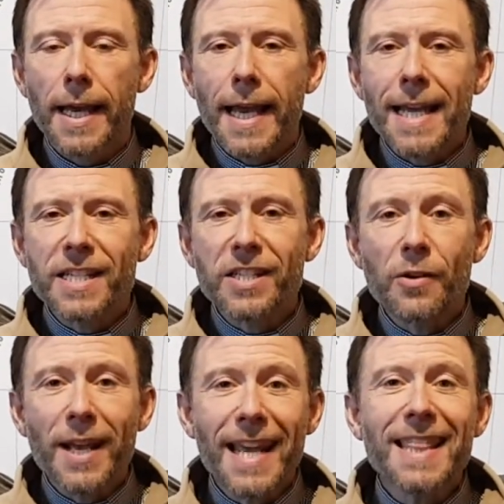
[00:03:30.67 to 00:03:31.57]
It's as
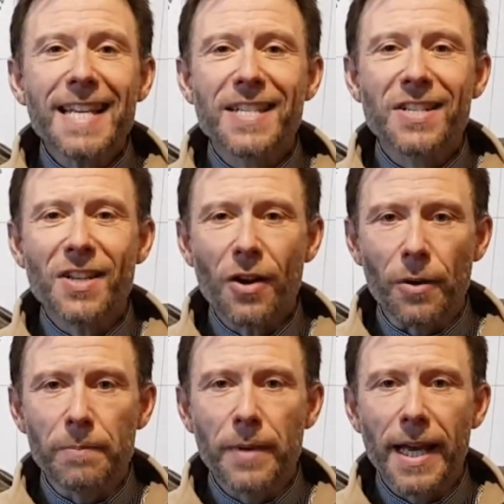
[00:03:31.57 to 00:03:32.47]
though in this
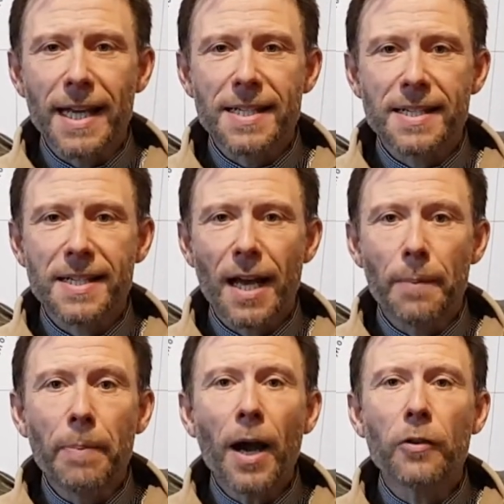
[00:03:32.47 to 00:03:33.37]
psalm, it's
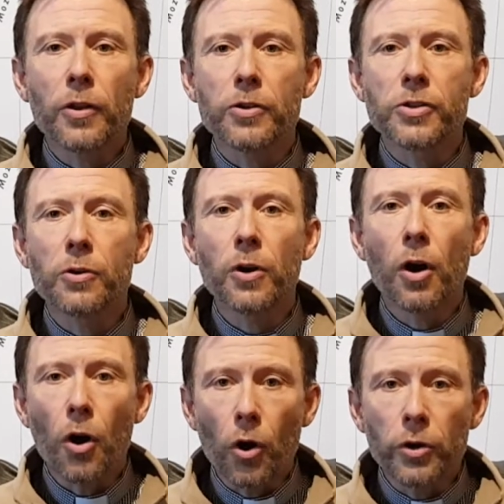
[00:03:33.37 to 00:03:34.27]
about those who are
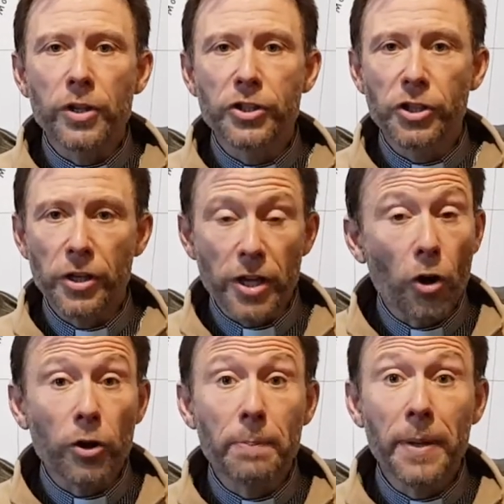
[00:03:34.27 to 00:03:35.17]
on a journey,
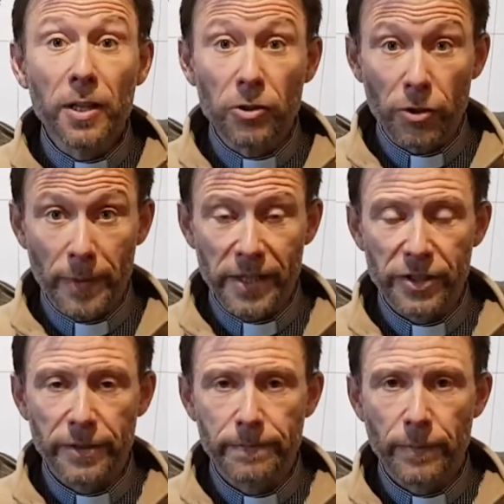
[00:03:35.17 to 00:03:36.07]
on a
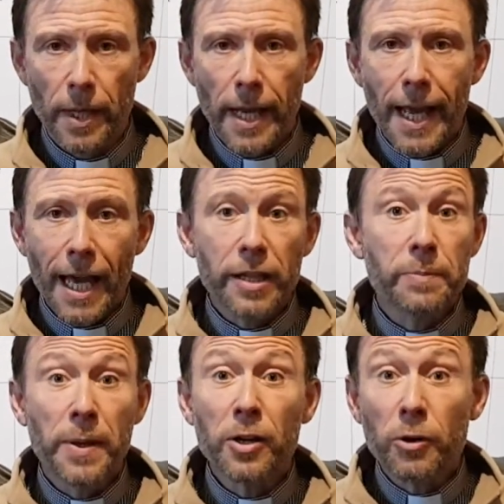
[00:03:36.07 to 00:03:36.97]
pilgrimage. And the
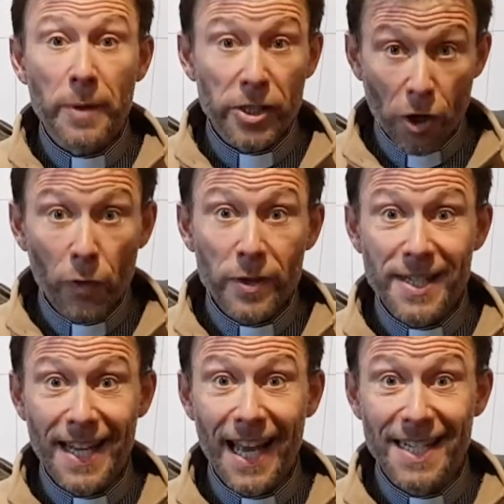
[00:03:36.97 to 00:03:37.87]
pilgrimage
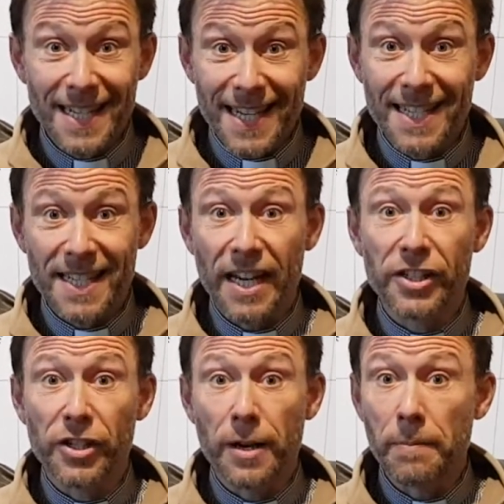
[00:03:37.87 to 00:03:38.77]
obviously has a
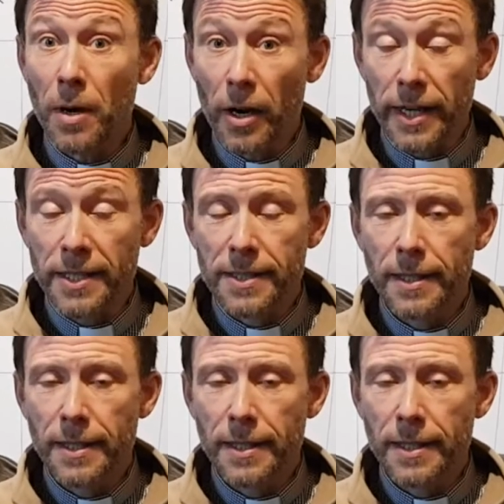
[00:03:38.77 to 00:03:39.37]
destination in mind.